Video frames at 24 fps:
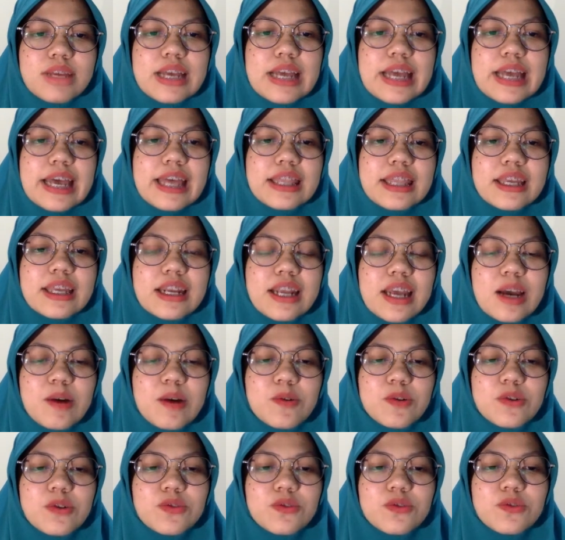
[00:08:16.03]
and then I
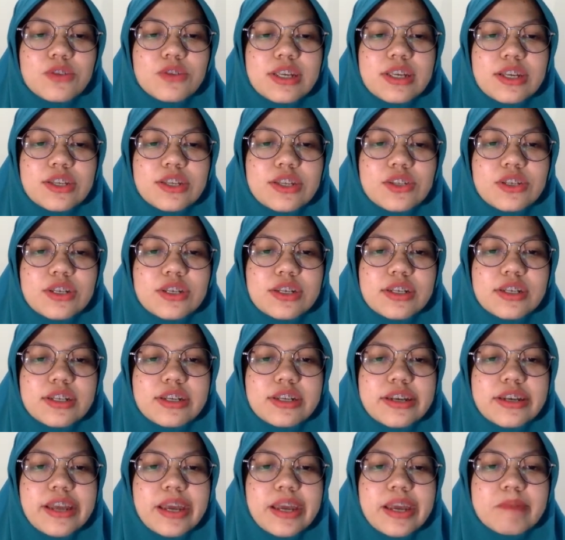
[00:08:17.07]
want to change the
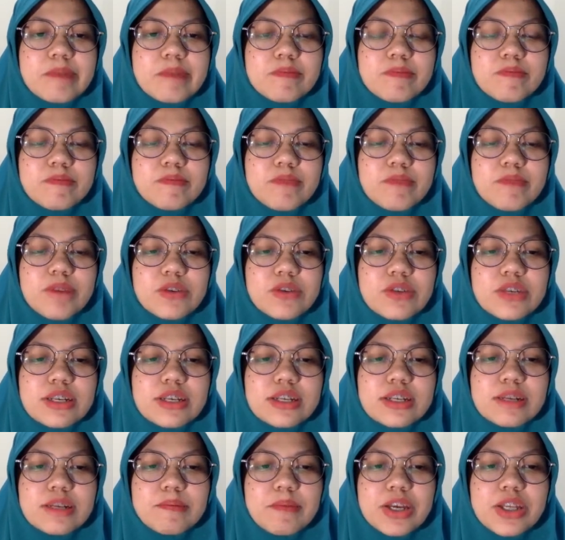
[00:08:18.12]
name by using
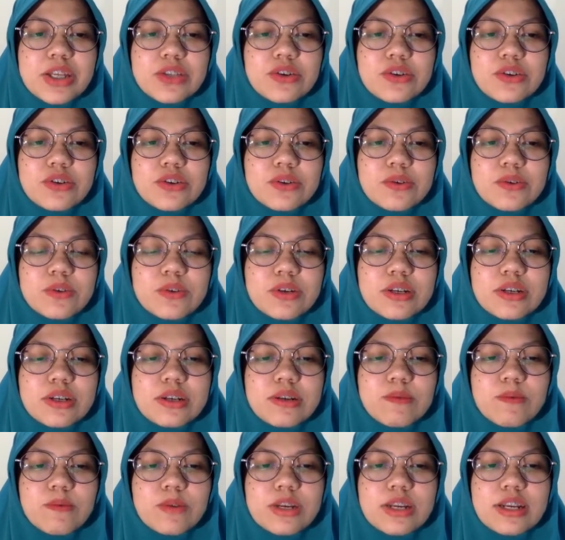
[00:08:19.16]
the method
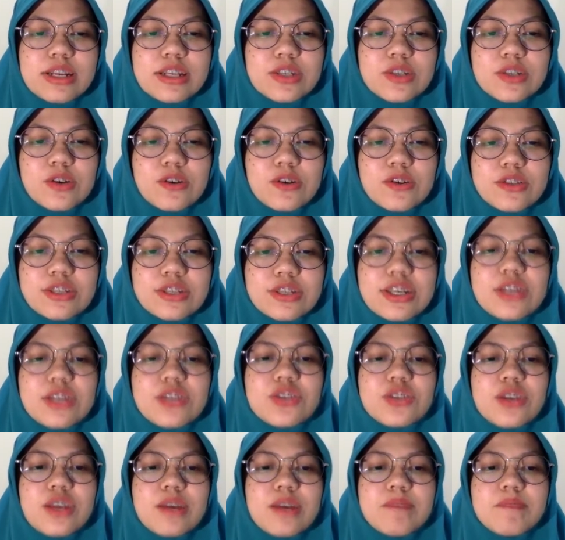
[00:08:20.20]
that is called
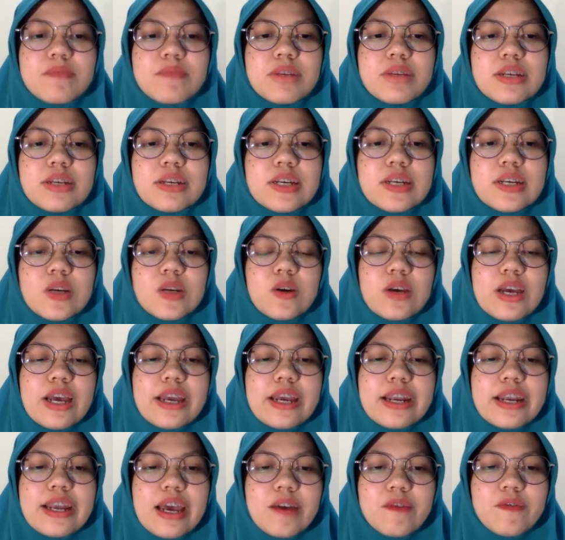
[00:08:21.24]
change name, and
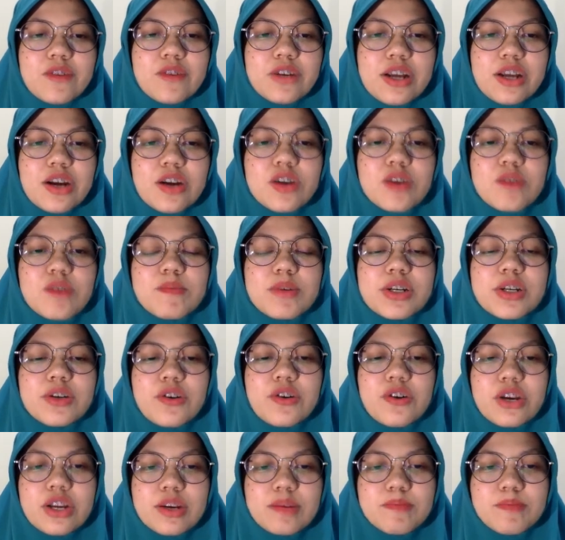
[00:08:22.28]
I have an argument
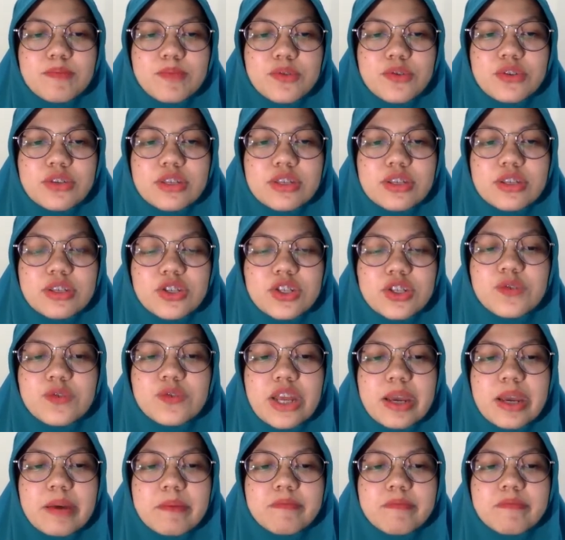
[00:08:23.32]
or input new
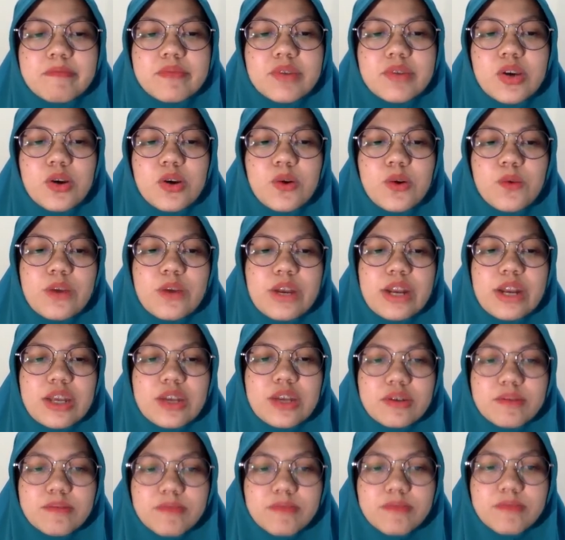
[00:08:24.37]
name. When I
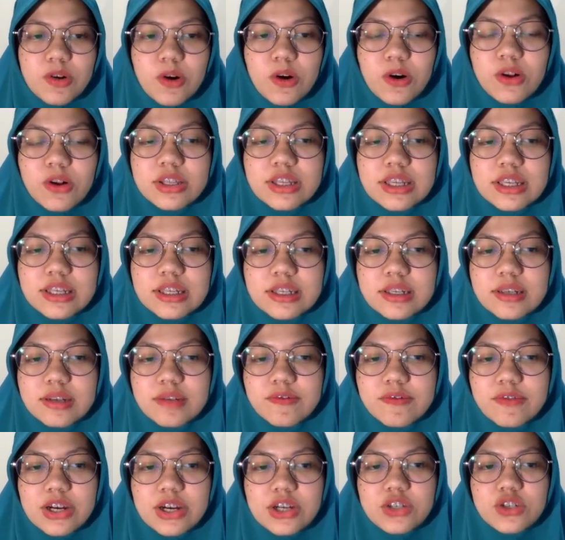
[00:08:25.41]
call this
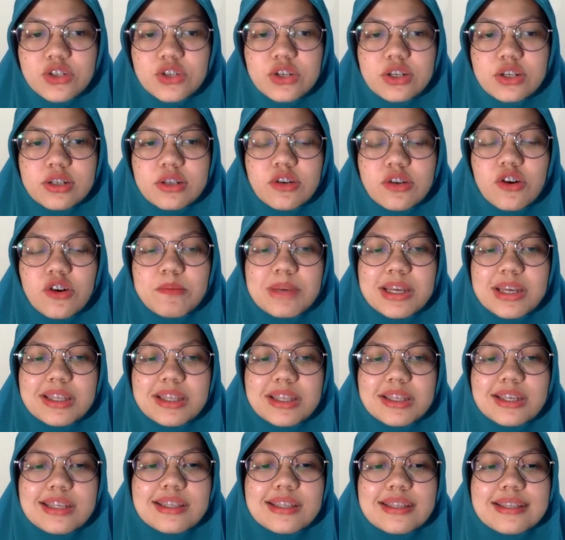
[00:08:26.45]
function or
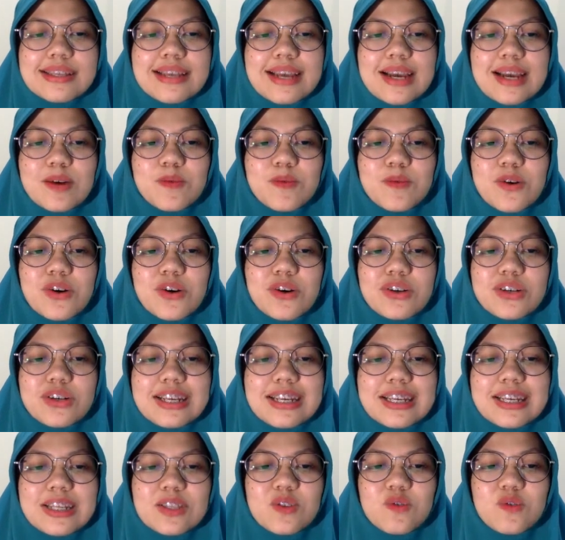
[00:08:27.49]
method, I want
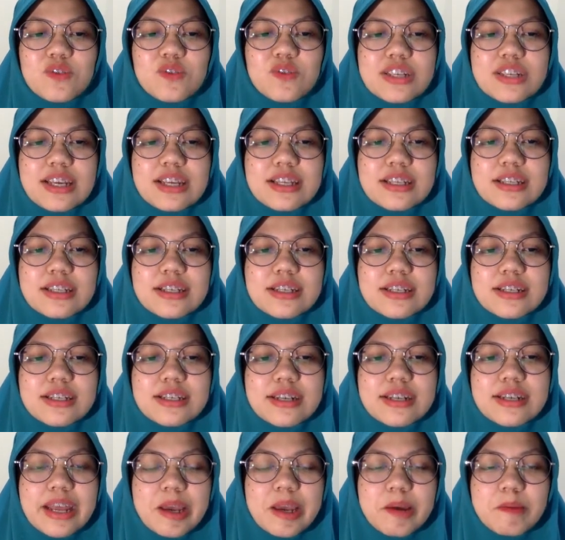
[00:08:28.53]
it to change the
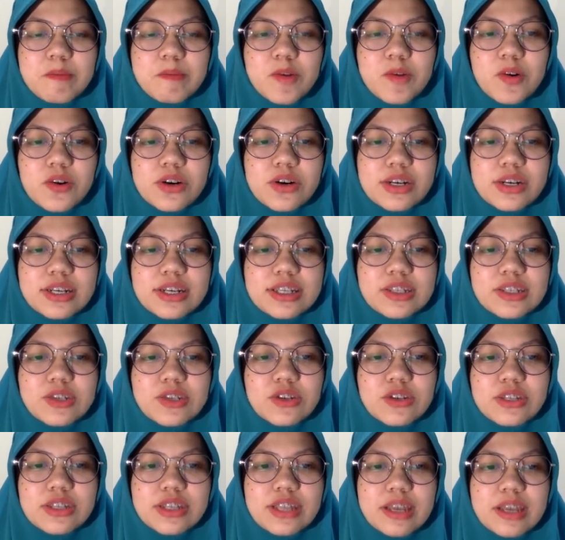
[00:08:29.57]
name or this
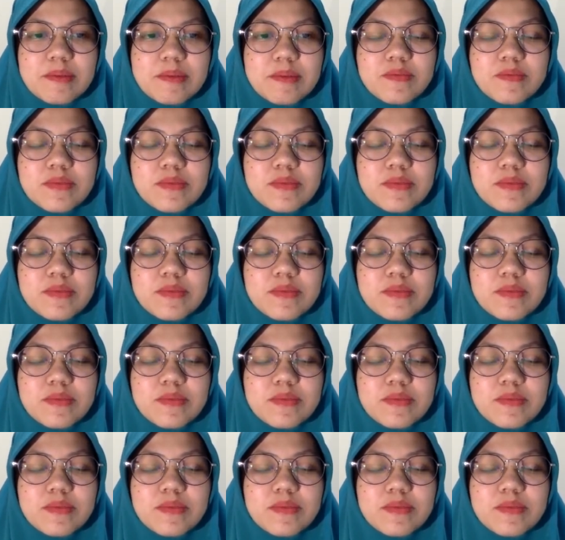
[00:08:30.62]
dot name